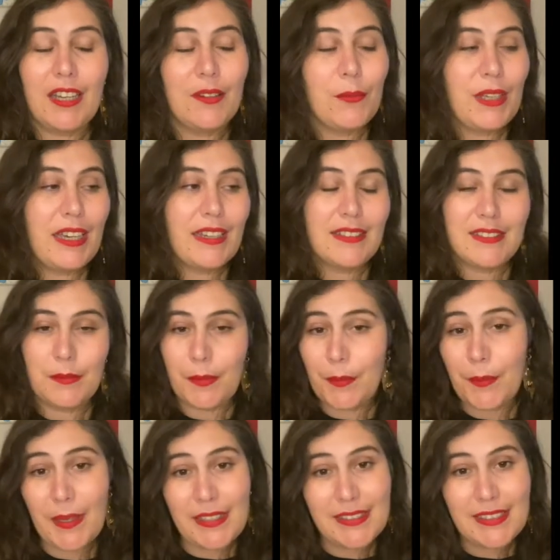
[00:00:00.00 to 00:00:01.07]
We had some
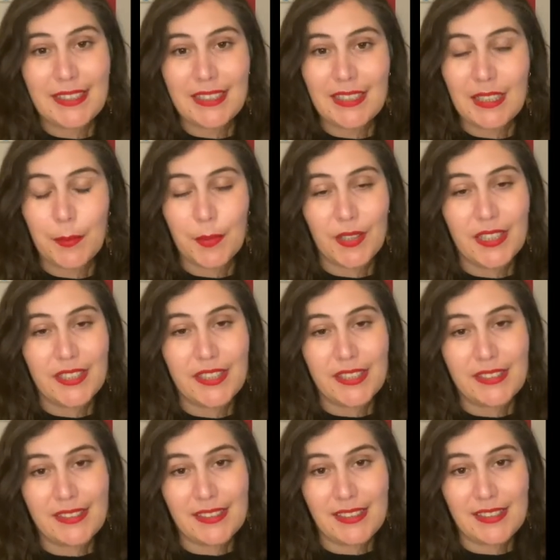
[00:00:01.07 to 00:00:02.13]
amazing
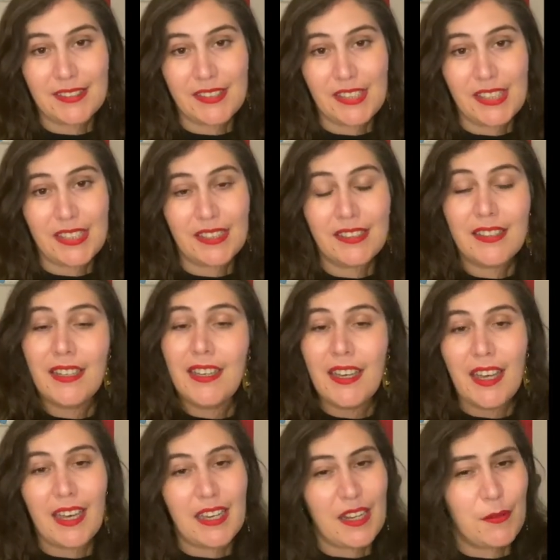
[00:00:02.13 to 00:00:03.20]
collaborations last year,
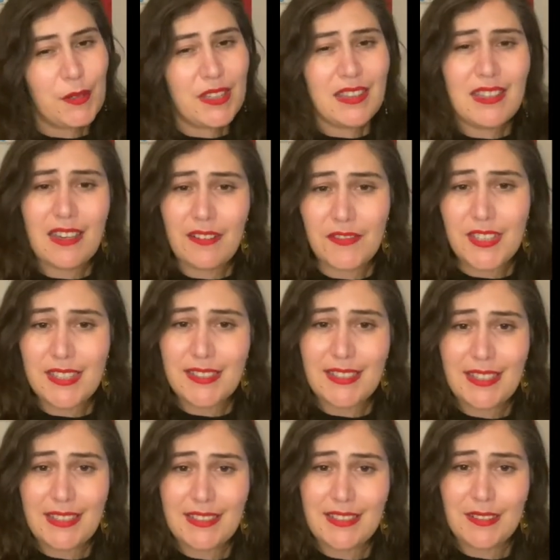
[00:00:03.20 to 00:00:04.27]
and I would love to
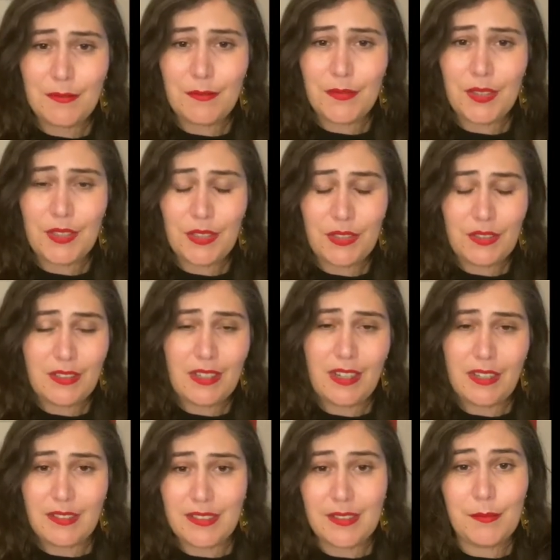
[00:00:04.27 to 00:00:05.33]
see some
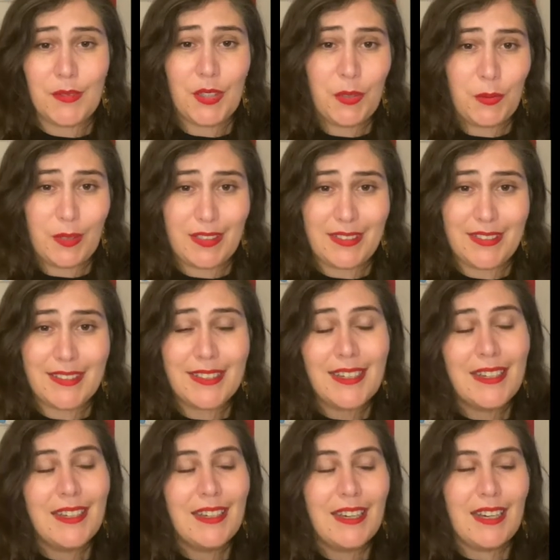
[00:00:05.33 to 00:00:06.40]
new ones,
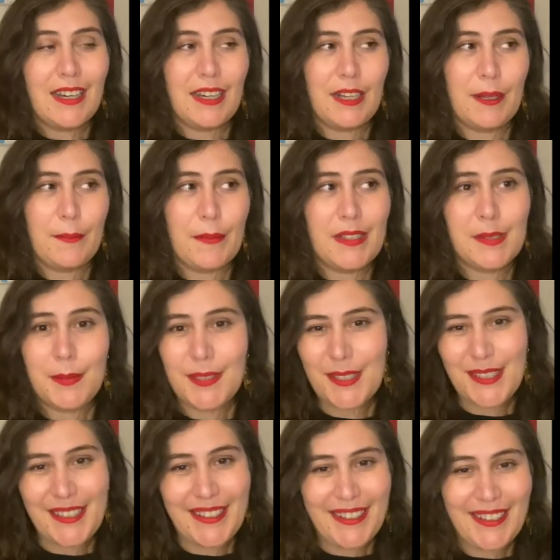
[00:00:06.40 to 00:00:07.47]

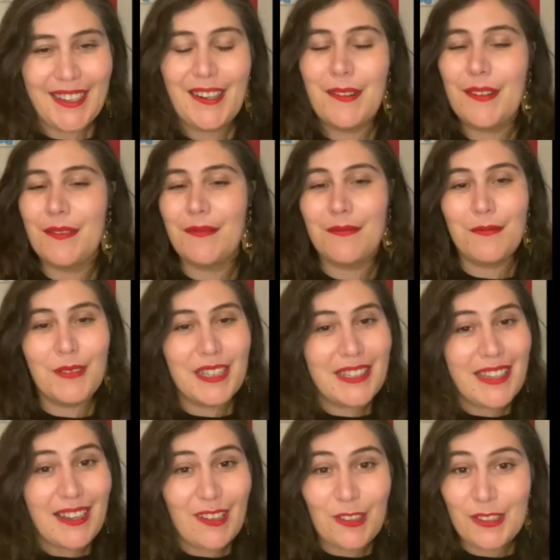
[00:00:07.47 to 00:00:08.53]
especially with
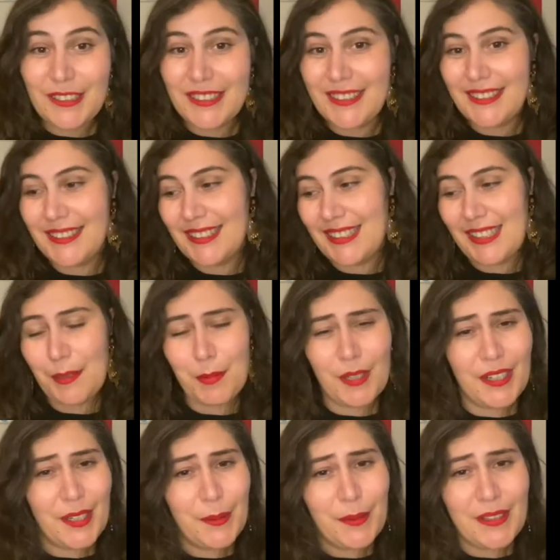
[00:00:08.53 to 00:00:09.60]
elders
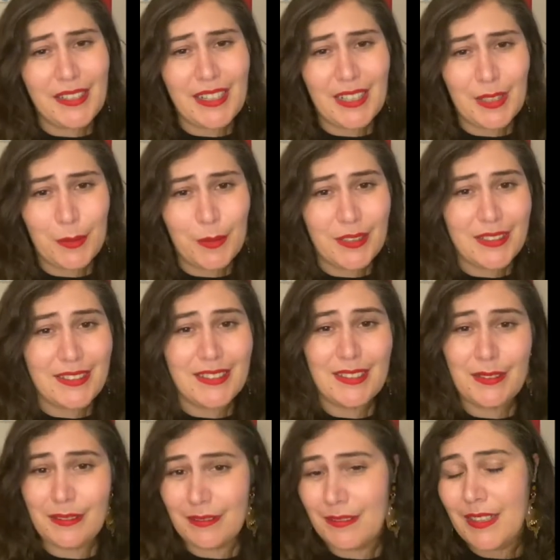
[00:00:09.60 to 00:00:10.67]
collaborating with young ones
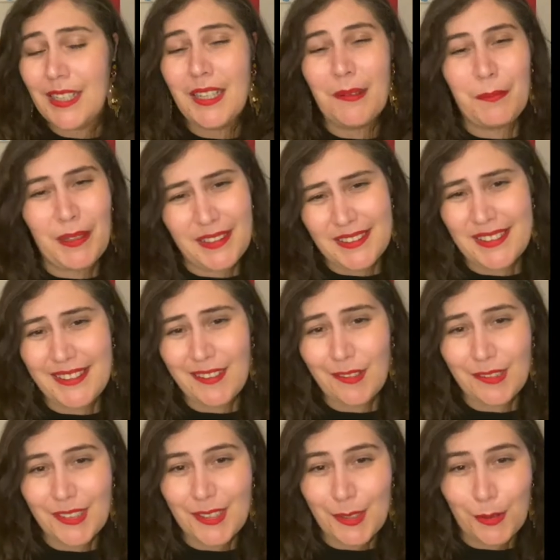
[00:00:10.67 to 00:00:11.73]
and passing on
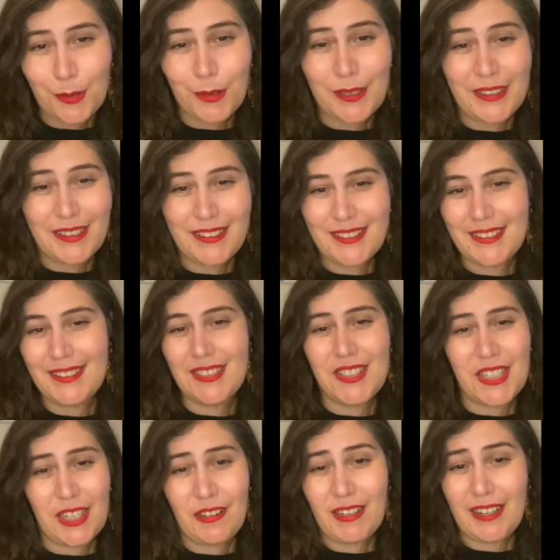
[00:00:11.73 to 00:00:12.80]
stories and
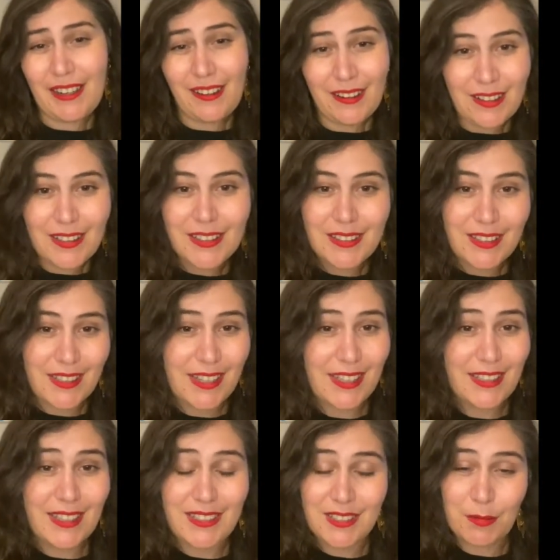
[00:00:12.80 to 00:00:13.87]
sharing art. I think
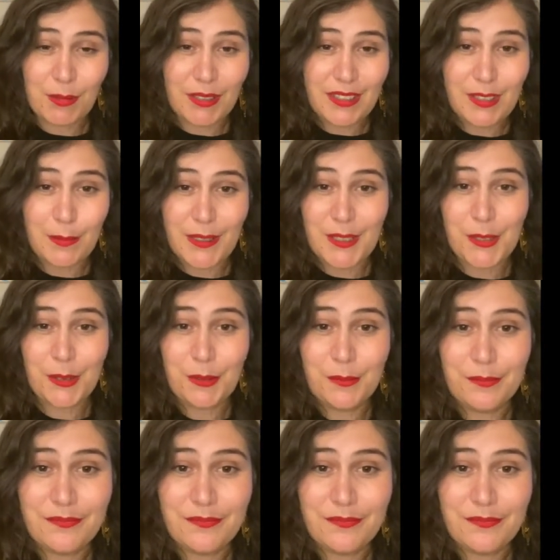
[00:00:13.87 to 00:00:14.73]
that's really special.